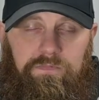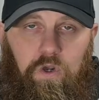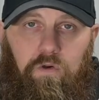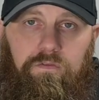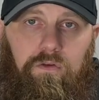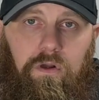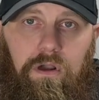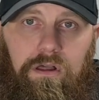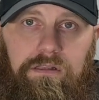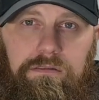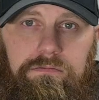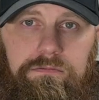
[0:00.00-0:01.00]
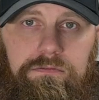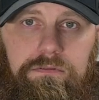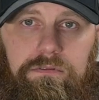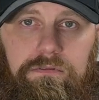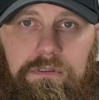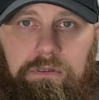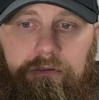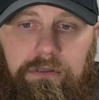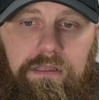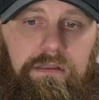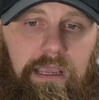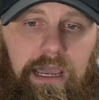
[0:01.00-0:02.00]
Overall,
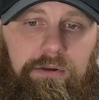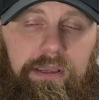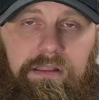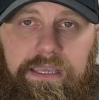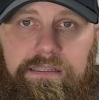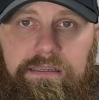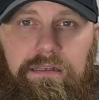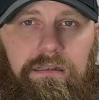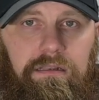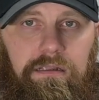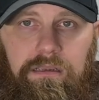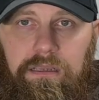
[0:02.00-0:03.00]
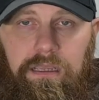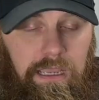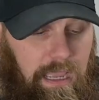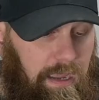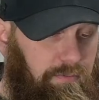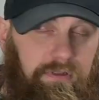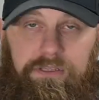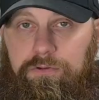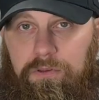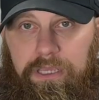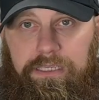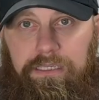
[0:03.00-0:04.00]
how do I like it? I really do
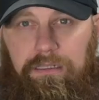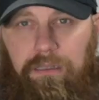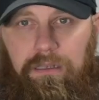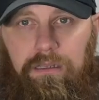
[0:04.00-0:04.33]
like it.